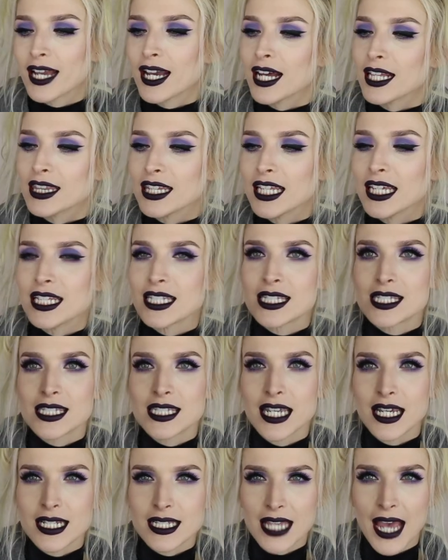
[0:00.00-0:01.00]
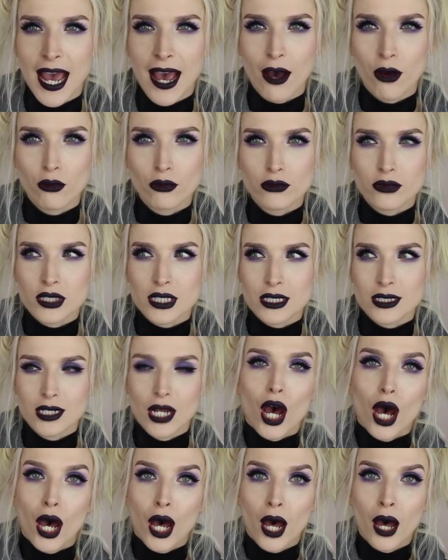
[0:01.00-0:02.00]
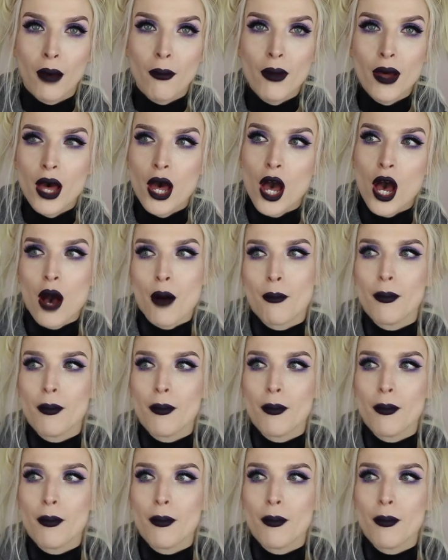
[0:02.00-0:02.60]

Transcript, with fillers: I got the 6-ounce tub,